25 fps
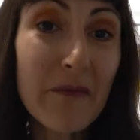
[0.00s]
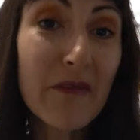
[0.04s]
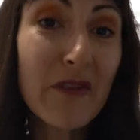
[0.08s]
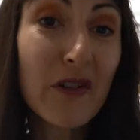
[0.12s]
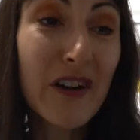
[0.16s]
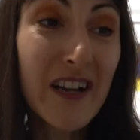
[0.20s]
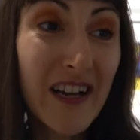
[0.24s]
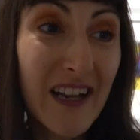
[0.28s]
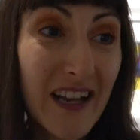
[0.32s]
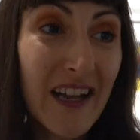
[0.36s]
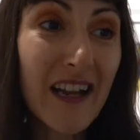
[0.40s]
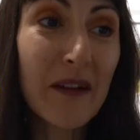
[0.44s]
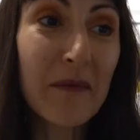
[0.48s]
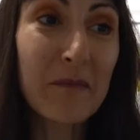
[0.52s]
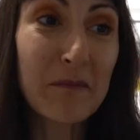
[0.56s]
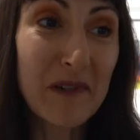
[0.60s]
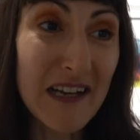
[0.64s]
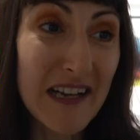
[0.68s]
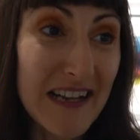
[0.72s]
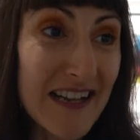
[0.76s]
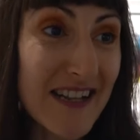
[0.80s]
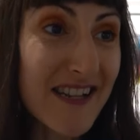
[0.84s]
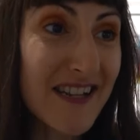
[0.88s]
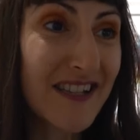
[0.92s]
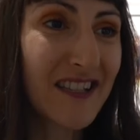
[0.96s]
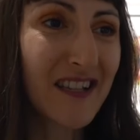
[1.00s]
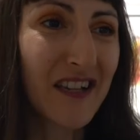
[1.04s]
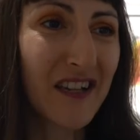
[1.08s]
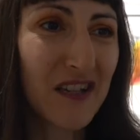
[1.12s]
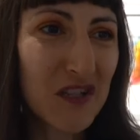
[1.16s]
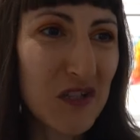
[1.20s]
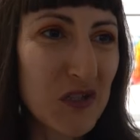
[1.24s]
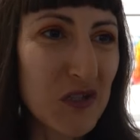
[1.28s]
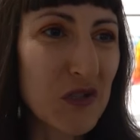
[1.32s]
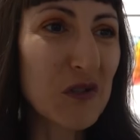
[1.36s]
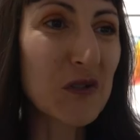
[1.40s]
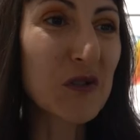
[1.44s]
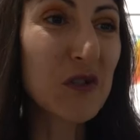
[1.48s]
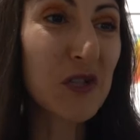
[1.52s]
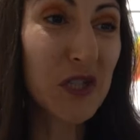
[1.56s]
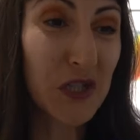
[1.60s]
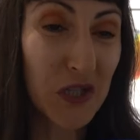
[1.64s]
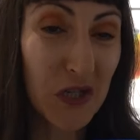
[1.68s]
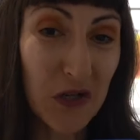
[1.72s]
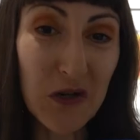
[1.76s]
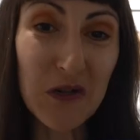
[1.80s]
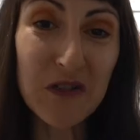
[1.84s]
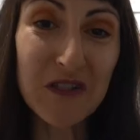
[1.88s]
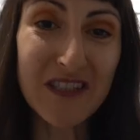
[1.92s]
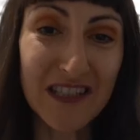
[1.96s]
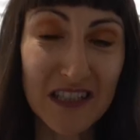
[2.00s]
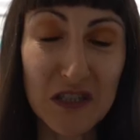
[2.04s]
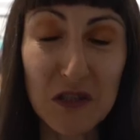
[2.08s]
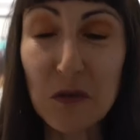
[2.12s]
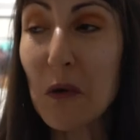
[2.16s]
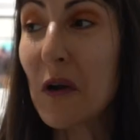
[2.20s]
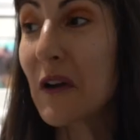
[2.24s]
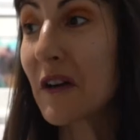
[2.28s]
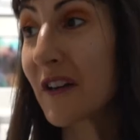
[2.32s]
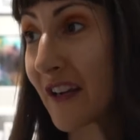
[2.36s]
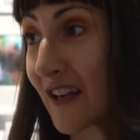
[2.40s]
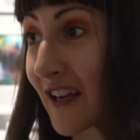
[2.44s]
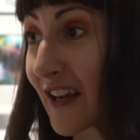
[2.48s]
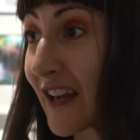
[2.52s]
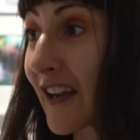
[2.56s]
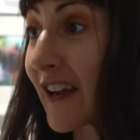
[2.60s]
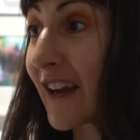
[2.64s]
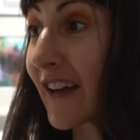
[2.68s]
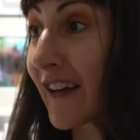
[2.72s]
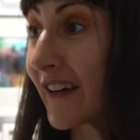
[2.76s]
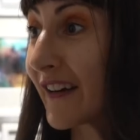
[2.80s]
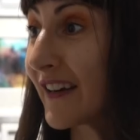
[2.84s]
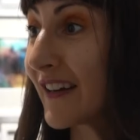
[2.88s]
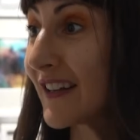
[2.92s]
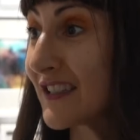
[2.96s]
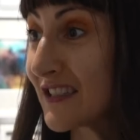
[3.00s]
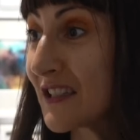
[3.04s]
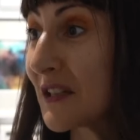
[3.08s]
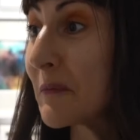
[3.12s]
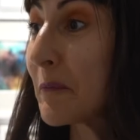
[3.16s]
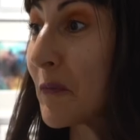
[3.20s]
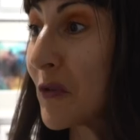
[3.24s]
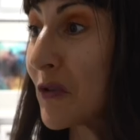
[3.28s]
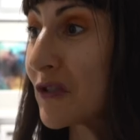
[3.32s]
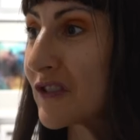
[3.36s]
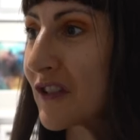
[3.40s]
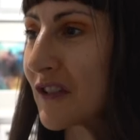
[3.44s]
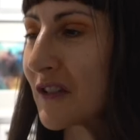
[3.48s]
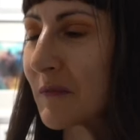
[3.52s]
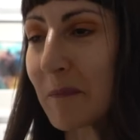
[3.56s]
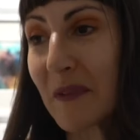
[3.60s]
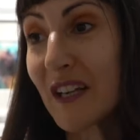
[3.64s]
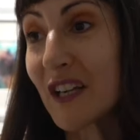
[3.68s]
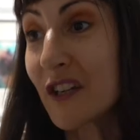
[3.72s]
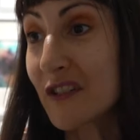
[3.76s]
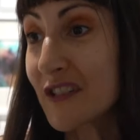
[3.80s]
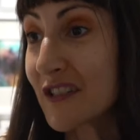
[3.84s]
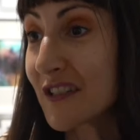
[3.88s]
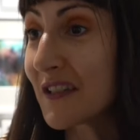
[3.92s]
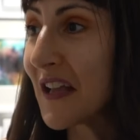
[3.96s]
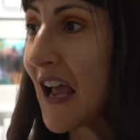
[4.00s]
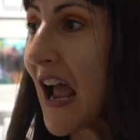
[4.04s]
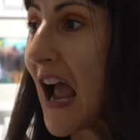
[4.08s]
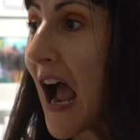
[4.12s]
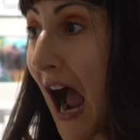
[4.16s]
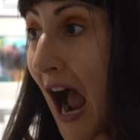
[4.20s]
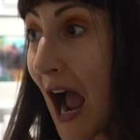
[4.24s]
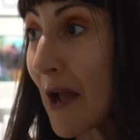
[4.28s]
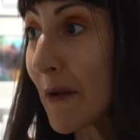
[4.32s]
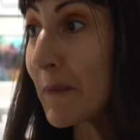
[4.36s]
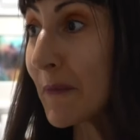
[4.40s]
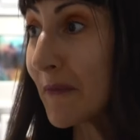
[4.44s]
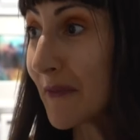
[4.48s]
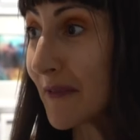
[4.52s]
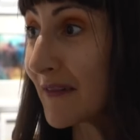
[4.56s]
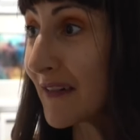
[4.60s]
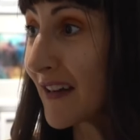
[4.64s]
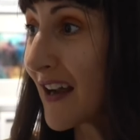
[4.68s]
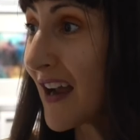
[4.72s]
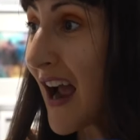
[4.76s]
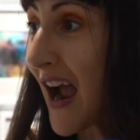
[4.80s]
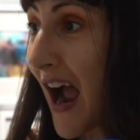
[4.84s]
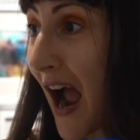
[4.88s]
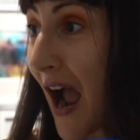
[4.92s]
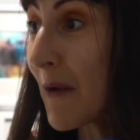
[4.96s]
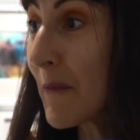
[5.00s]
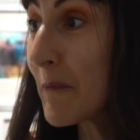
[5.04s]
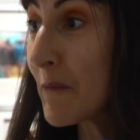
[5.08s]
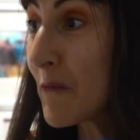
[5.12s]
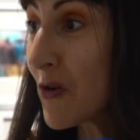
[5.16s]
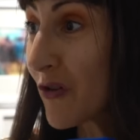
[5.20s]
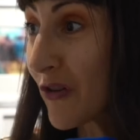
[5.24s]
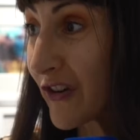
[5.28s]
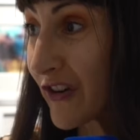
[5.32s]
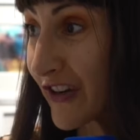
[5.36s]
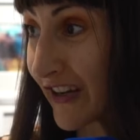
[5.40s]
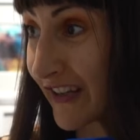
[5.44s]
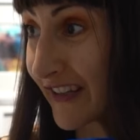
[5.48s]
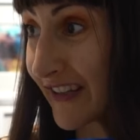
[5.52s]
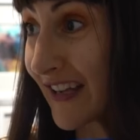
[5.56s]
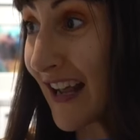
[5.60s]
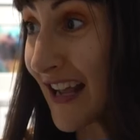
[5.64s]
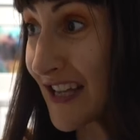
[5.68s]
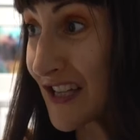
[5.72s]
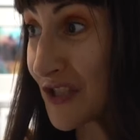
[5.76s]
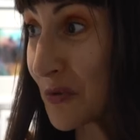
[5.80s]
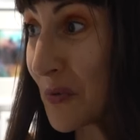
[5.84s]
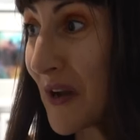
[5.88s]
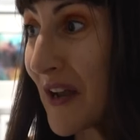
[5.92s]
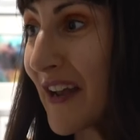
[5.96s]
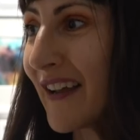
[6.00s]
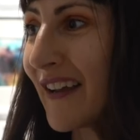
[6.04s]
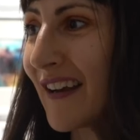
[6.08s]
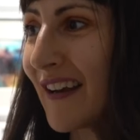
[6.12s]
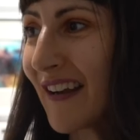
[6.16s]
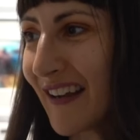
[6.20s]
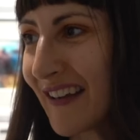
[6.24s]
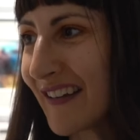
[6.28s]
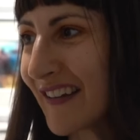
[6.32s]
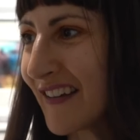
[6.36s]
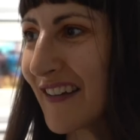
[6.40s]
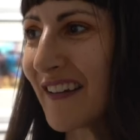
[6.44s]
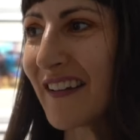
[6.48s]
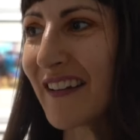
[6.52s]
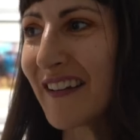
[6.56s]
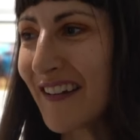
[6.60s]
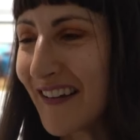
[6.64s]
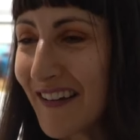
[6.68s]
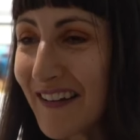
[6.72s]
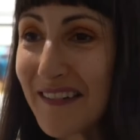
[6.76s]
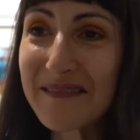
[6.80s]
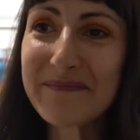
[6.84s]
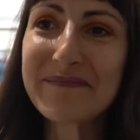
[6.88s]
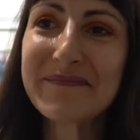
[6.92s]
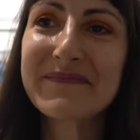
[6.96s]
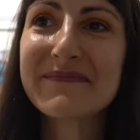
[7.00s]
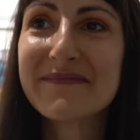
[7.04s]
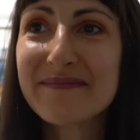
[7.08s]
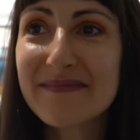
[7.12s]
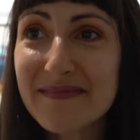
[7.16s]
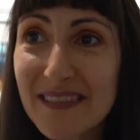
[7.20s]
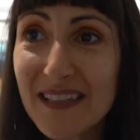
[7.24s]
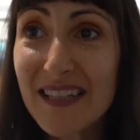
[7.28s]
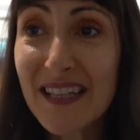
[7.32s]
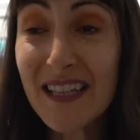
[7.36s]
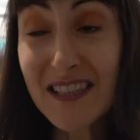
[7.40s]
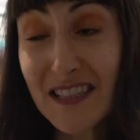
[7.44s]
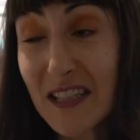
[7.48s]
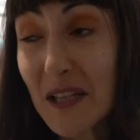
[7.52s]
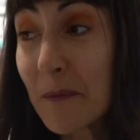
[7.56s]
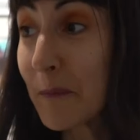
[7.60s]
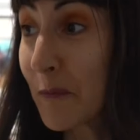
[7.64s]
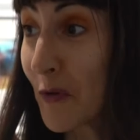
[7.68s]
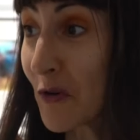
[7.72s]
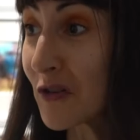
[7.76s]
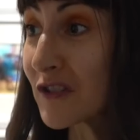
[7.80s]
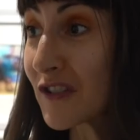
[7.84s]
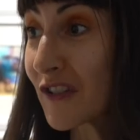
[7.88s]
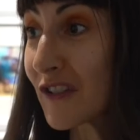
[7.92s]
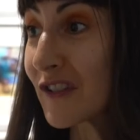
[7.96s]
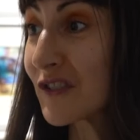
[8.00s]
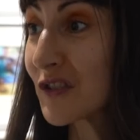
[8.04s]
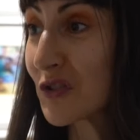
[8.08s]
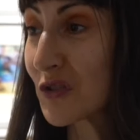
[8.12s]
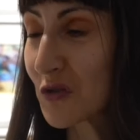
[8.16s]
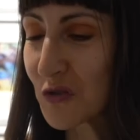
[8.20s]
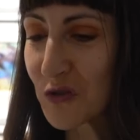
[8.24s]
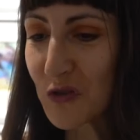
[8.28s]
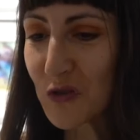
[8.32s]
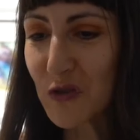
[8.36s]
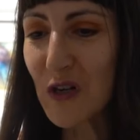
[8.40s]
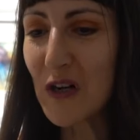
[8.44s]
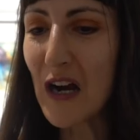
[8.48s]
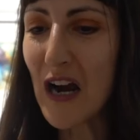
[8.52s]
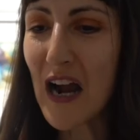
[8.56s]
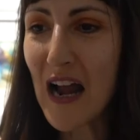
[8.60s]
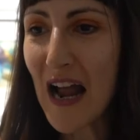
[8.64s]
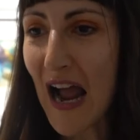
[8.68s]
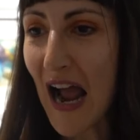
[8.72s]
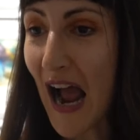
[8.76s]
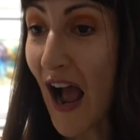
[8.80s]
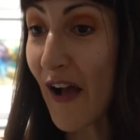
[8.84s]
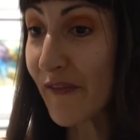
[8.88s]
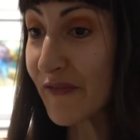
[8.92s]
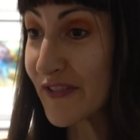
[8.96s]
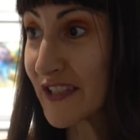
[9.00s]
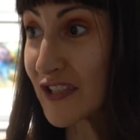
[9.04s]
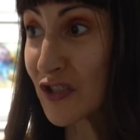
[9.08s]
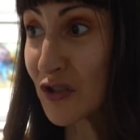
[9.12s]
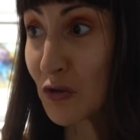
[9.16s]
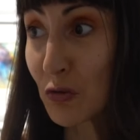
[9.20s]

really pleased to show this work here. It's important because I'm Moroccan as well, and it's important to have these